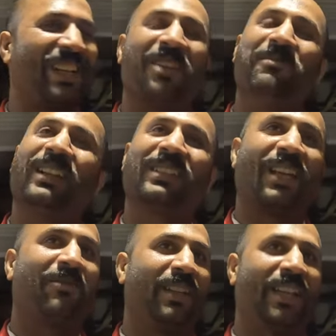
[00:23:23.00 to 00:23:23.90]
timing
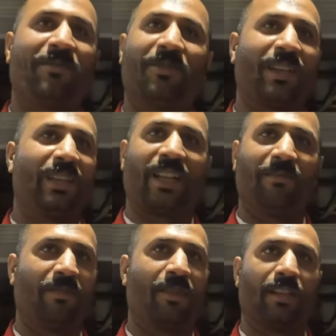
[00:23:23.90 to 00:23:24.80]
7 a.m. to till
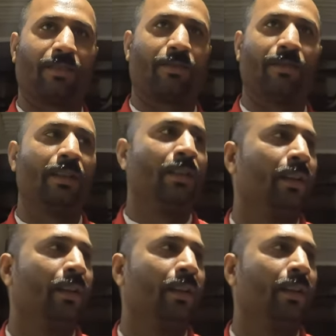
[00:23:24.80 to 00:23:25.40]
10 p.m. also. Perfect,